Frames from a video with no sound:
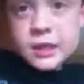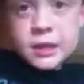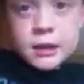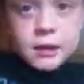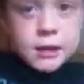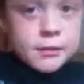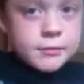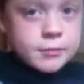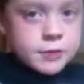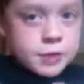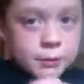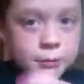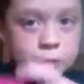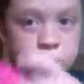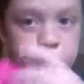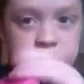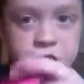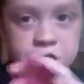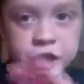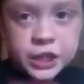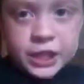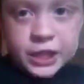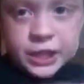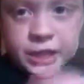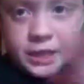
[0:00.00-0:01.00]
times and
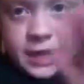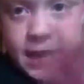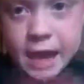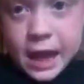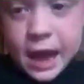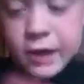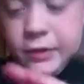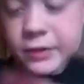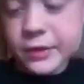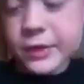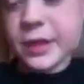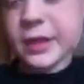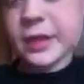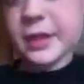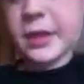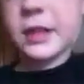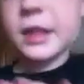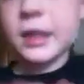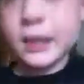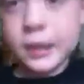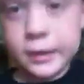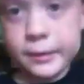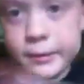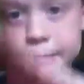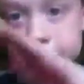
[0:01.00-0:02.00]
pushing it down 6
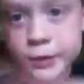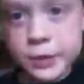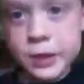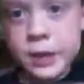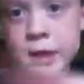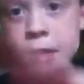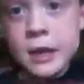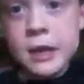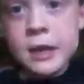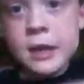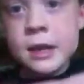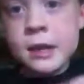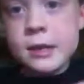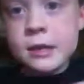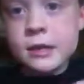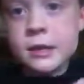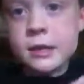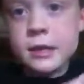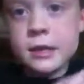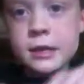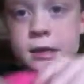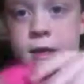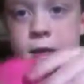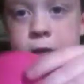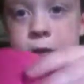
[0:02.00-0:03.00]
times.
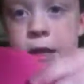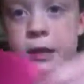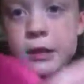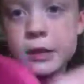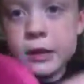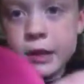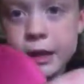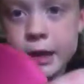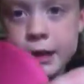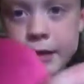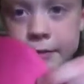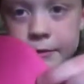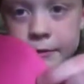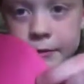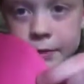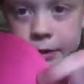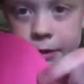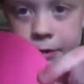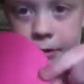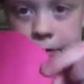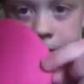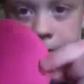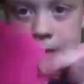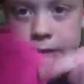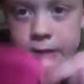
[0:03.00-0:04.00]
So then you'll have
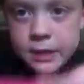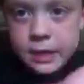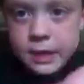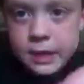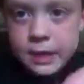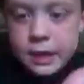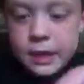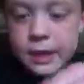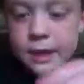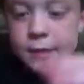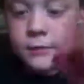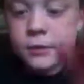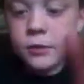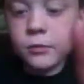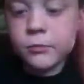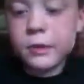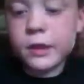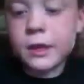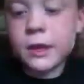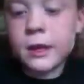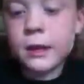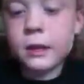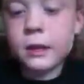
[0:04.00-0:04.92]
this. If you want